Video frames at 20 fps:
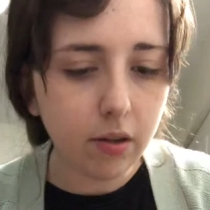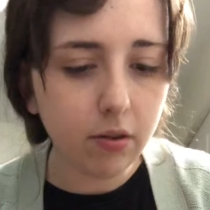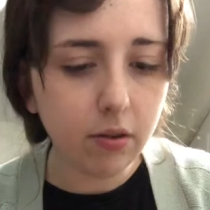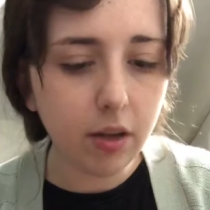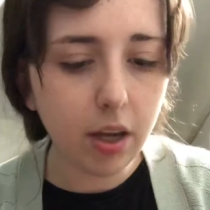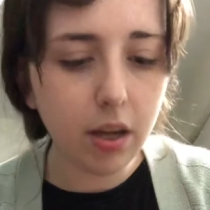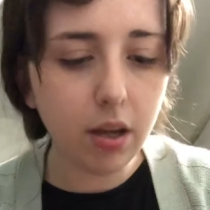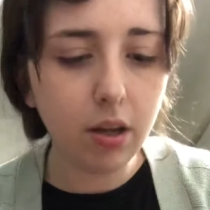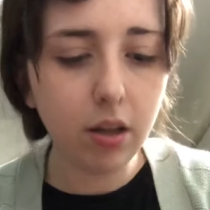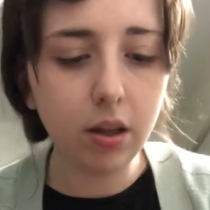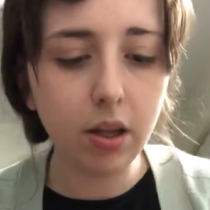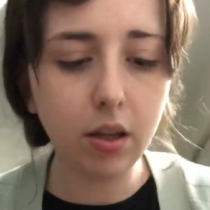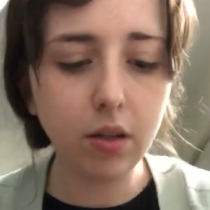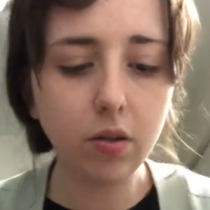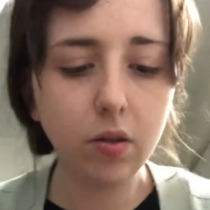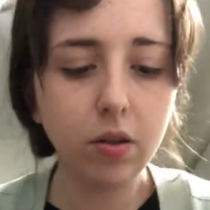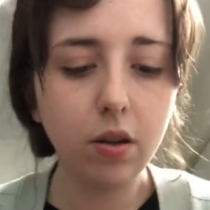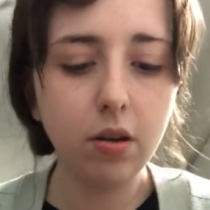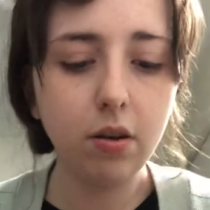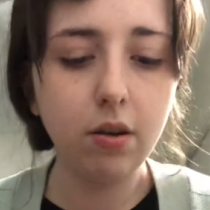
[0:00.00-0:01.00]
Okay, that
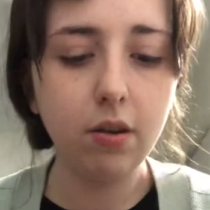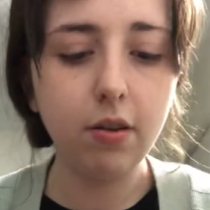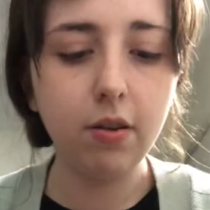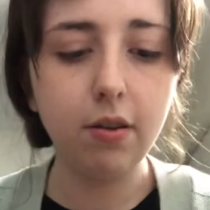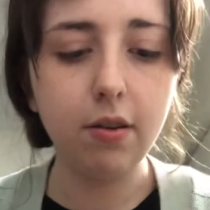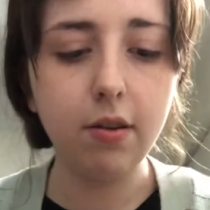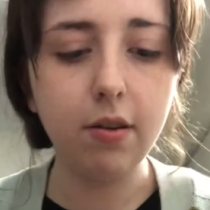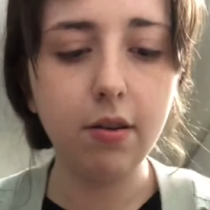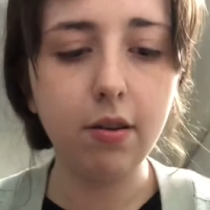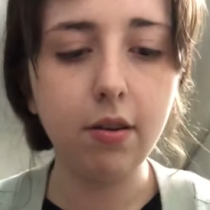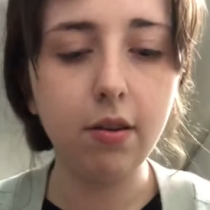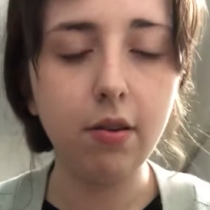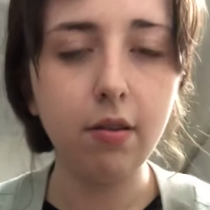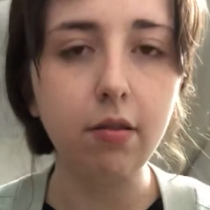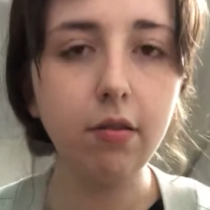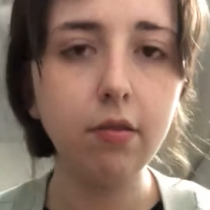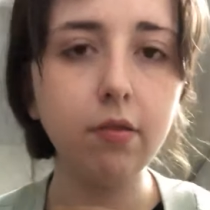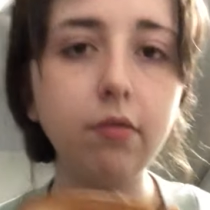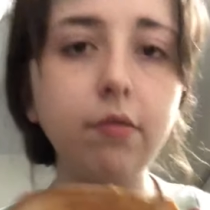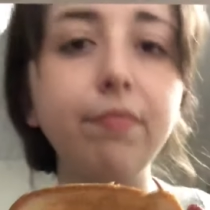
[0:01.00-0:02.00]
looks good.
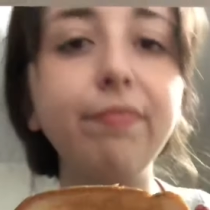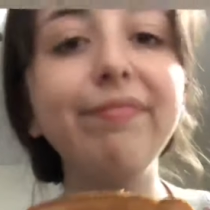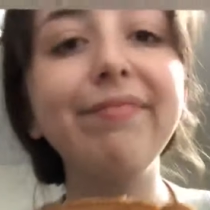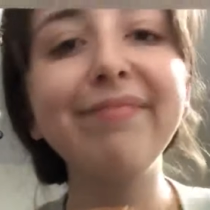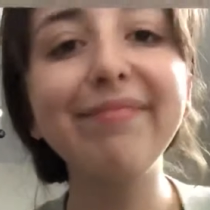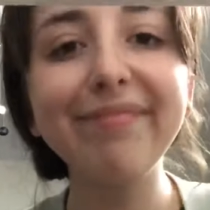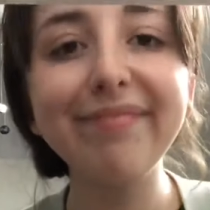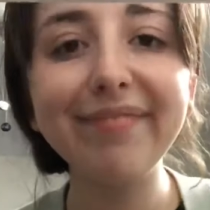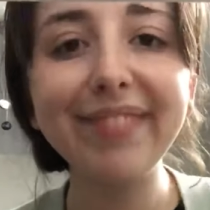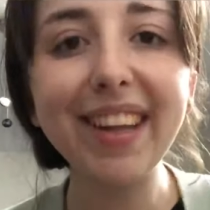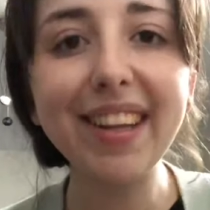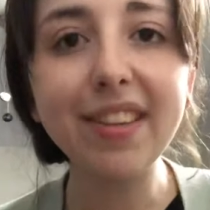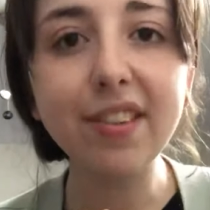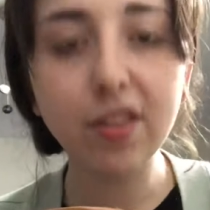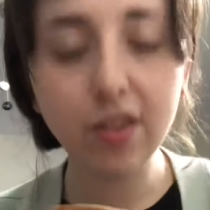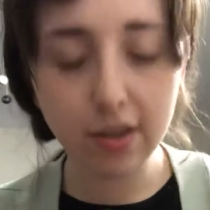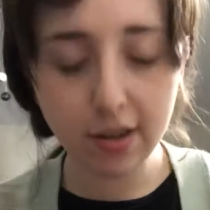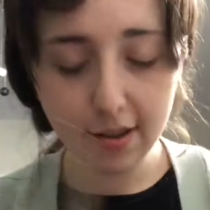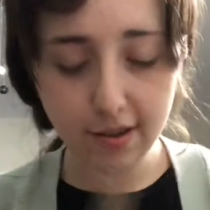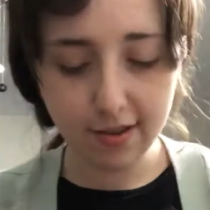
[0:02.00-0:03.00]
That looks
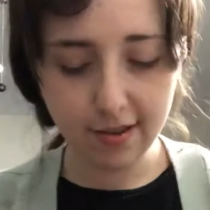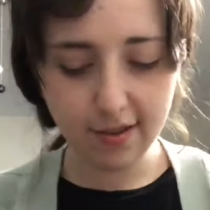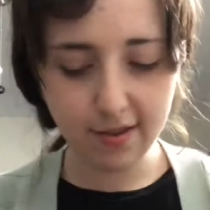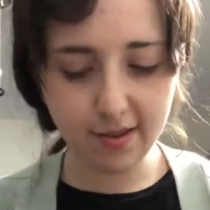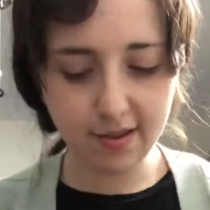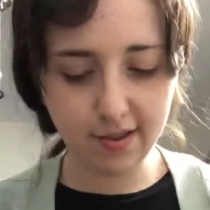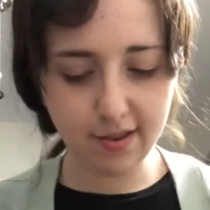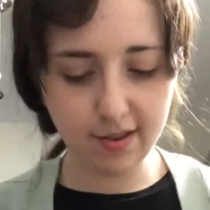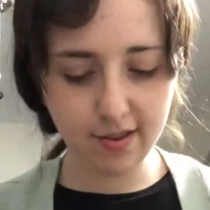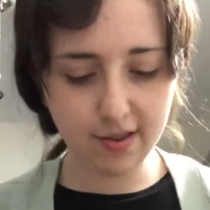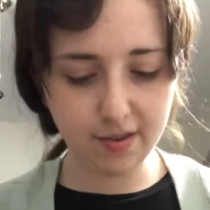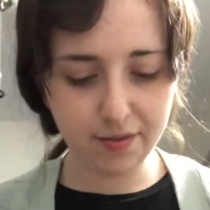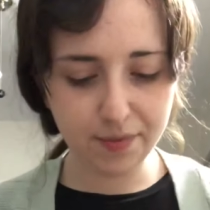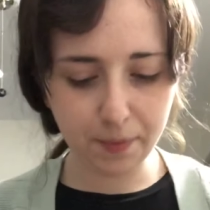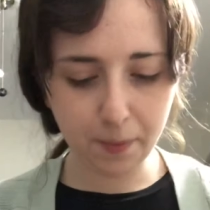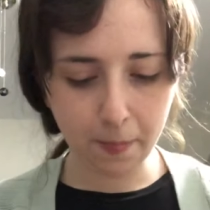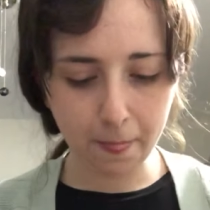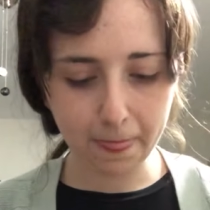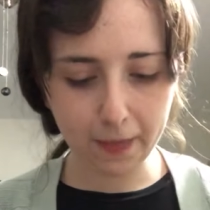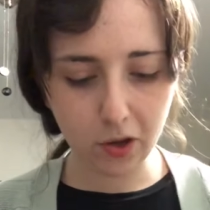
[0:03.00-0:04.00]
good.
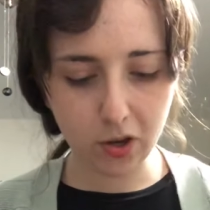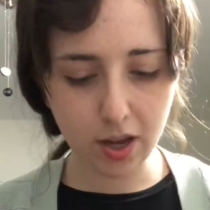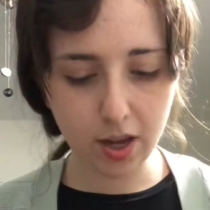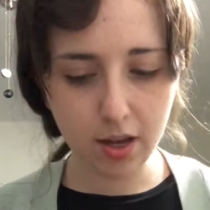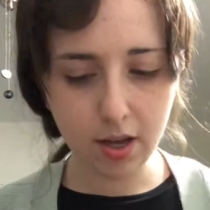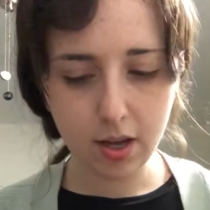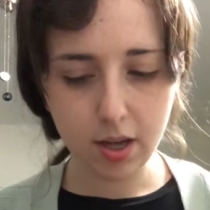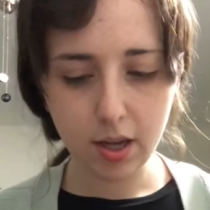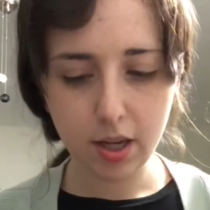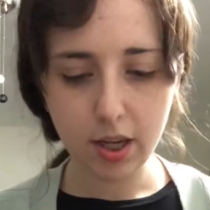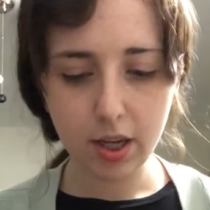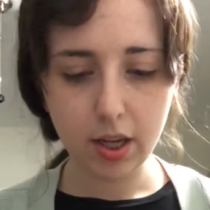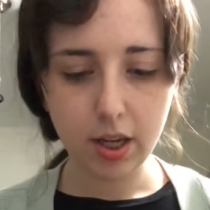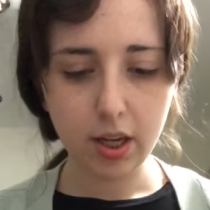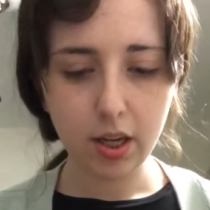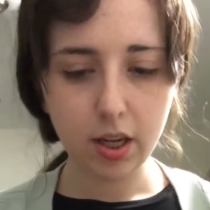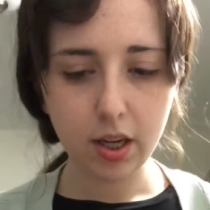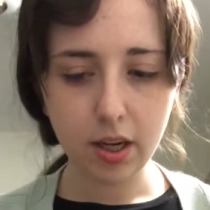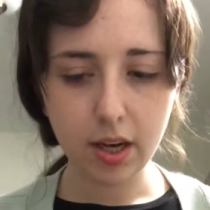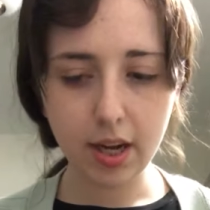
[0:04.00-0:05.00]
Okay,
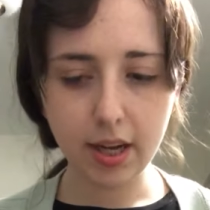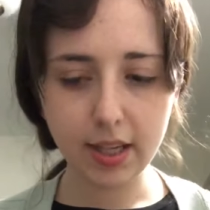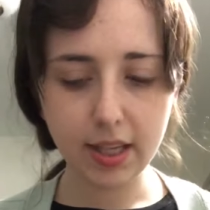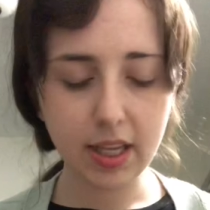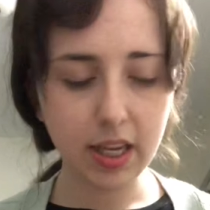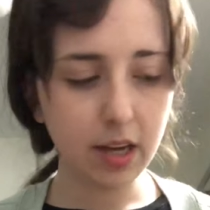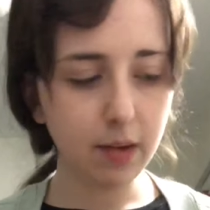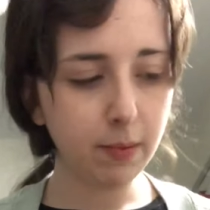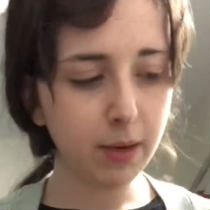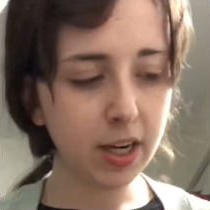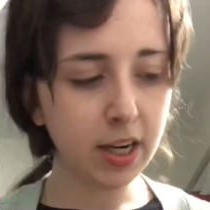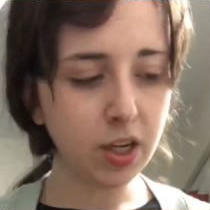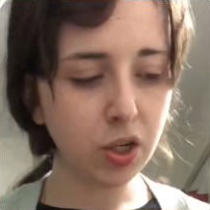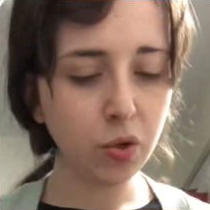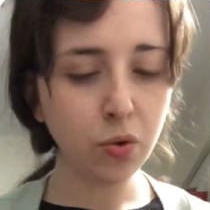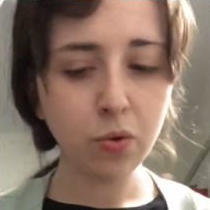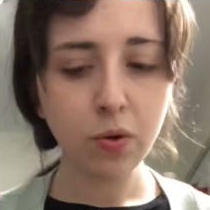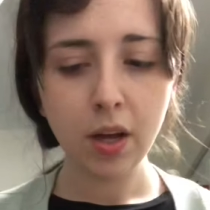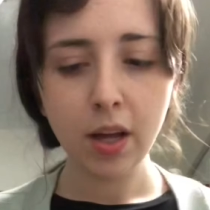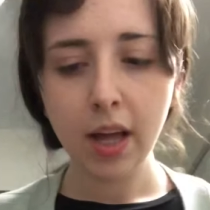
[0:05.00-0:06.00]
next thing I'm going to
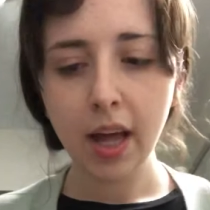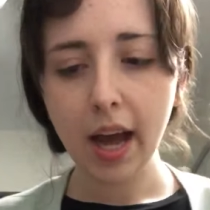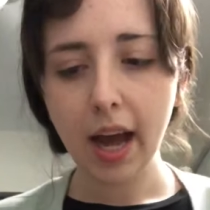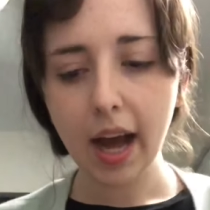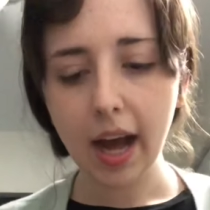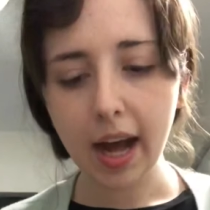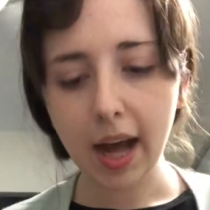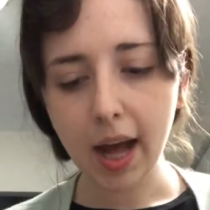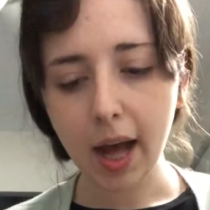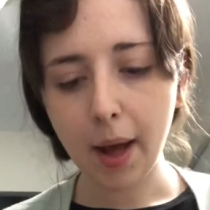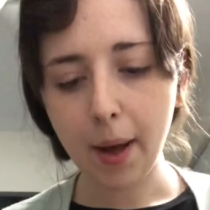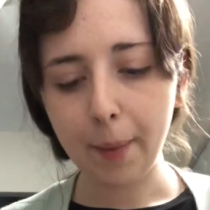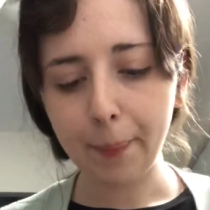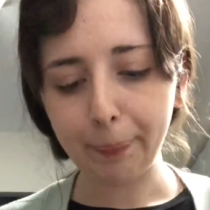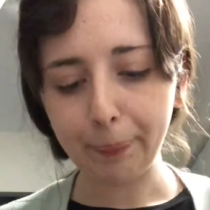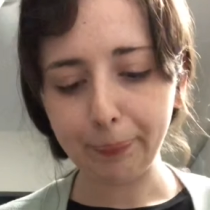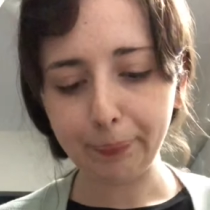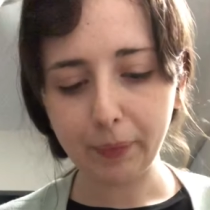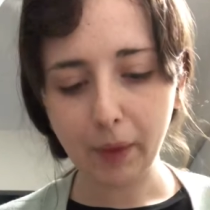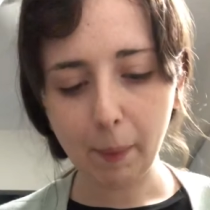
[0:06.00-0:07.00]
do,
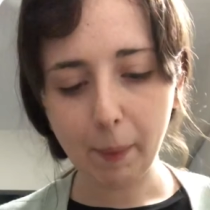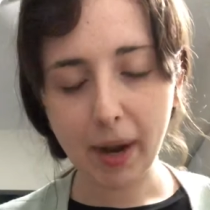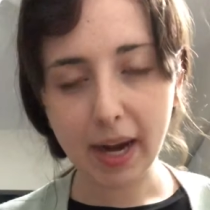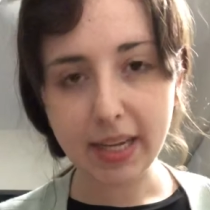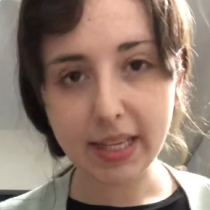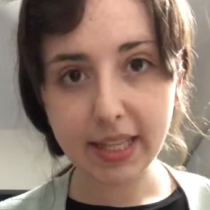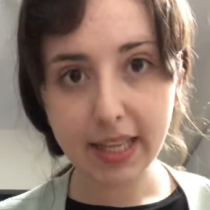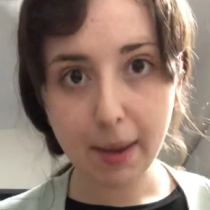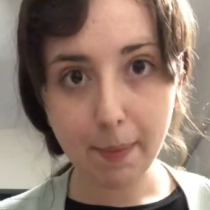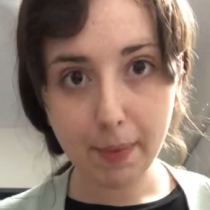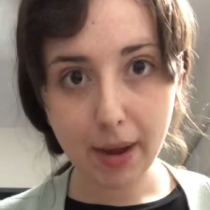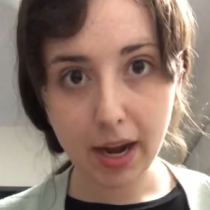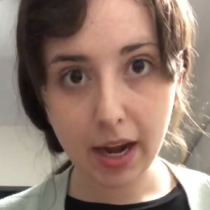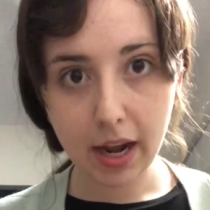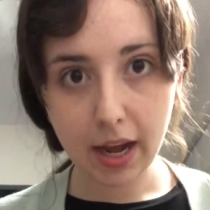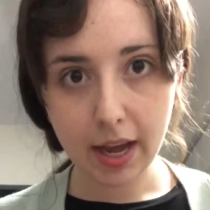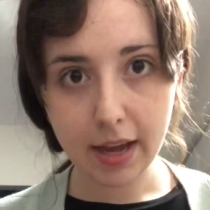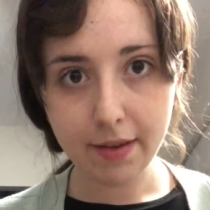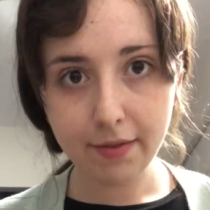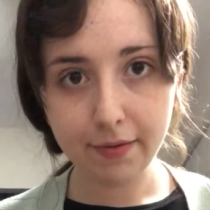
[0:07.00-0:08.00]
I'm going to set my
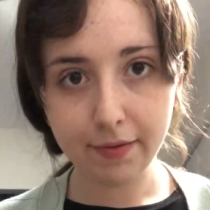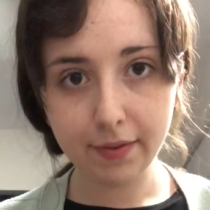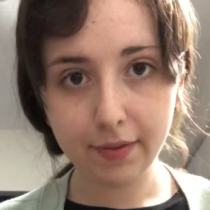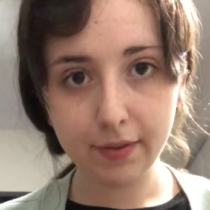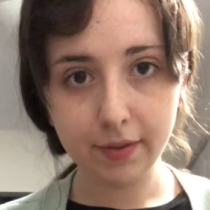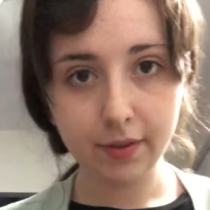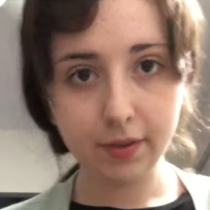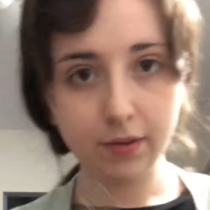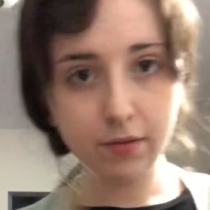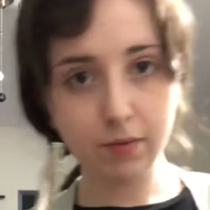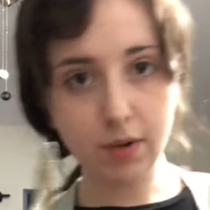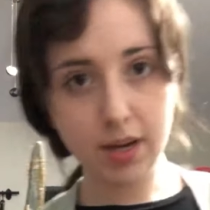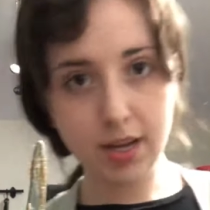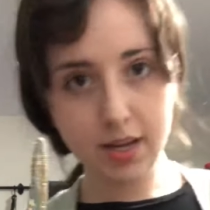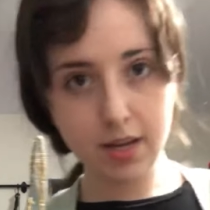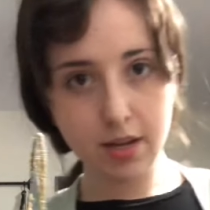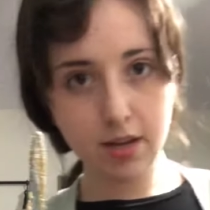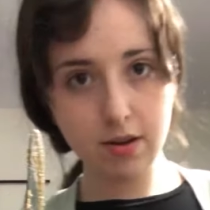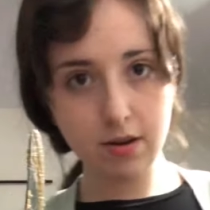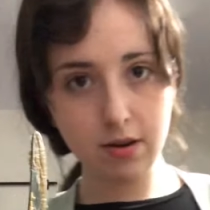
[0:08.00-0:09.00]
knife right
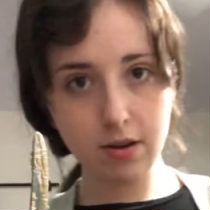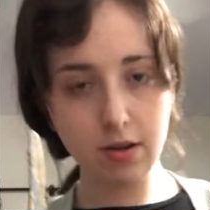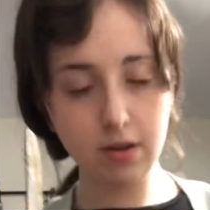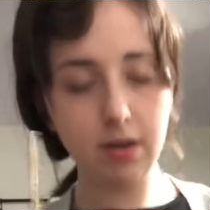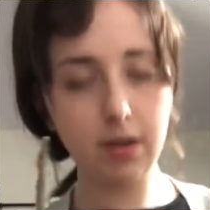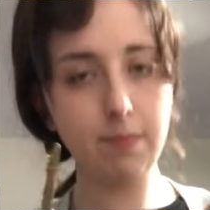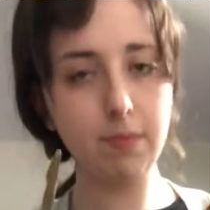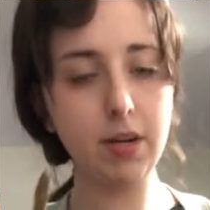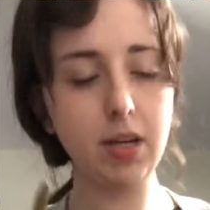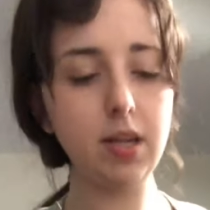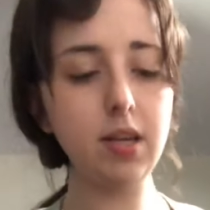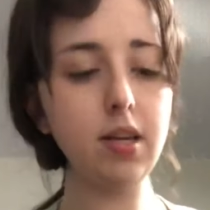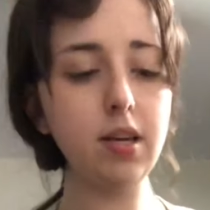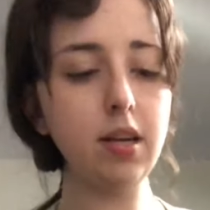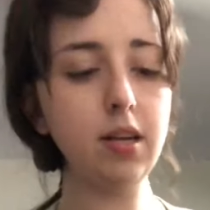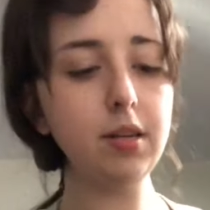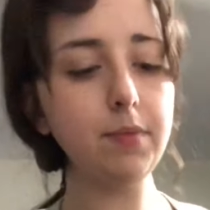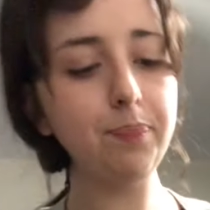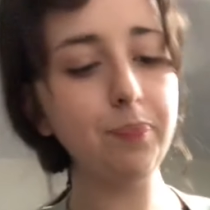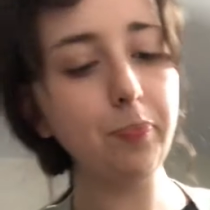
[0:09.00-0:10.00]
here in my
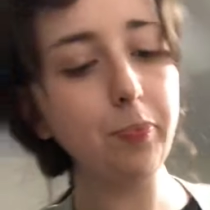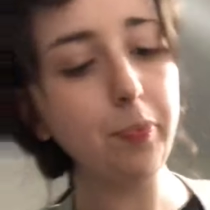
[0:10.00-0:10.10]
hand,